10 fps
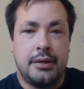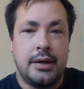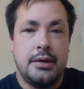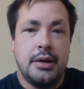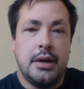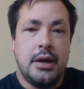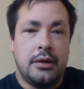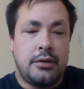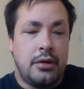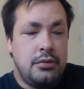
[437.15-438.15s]
Okay,
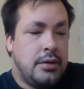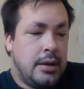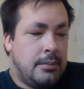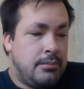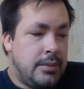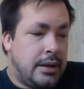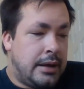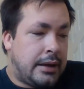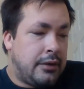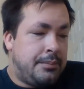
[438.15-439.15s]
so me-
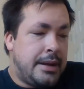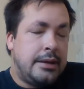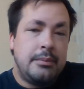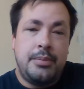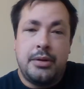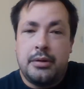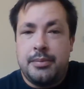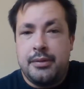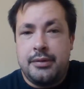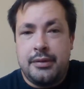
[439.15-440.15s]
lack of meaning and
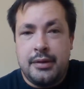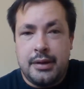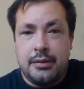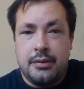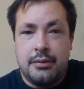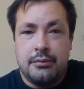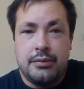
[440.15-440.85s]
purpose is another